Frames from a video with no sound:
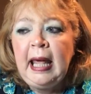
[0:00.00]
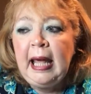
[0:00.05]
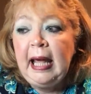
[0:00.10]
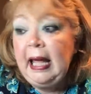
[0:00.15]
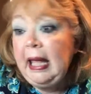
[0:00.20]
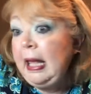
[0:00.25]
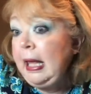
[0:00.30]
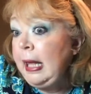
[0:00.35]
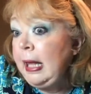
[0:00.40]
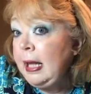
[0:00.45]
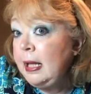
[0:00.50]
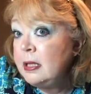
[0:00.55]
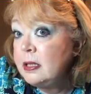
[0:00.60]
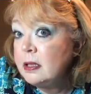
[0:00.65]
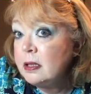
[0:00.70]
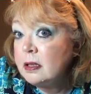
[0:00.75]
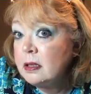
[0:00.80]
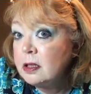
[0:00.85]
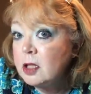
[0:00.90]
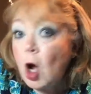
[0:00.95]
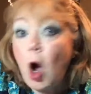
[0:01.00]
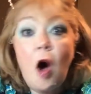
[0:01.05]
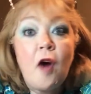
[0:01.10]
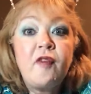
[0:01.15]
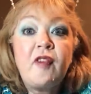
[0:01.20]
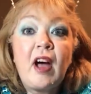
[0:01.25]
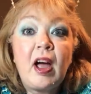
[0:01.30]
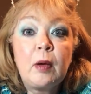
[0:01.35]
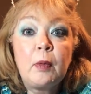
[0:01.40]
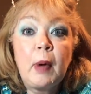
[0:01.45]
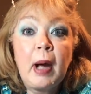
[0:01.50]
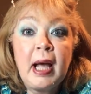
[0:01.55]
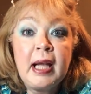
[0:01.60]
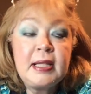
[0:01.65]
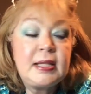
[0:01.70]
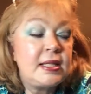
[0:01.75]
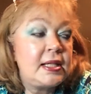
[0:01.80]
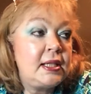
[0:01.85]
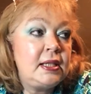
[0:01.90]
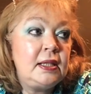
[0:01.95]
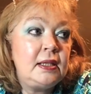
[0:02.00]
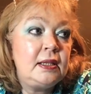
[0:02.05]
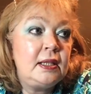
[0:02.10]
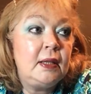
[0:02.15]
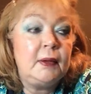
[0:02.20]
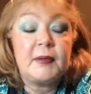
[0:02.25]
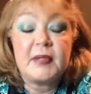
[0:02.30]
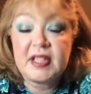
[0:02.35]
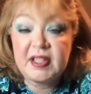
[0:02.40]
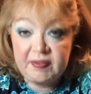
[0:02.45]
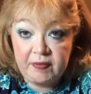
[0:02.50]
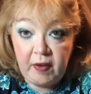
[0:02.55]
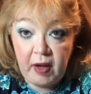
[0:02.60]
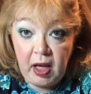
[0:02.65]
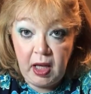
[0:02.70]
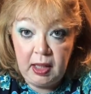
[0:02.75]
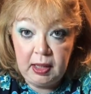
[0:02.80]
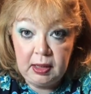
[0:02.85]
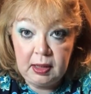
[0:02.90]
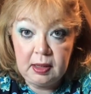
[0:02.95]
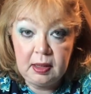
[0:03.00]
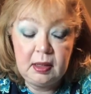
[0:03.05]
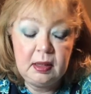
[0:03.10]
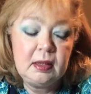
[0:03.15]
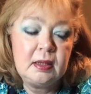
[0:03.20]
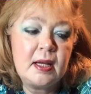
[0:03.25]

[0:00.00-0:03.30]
And off I went, and it was fine.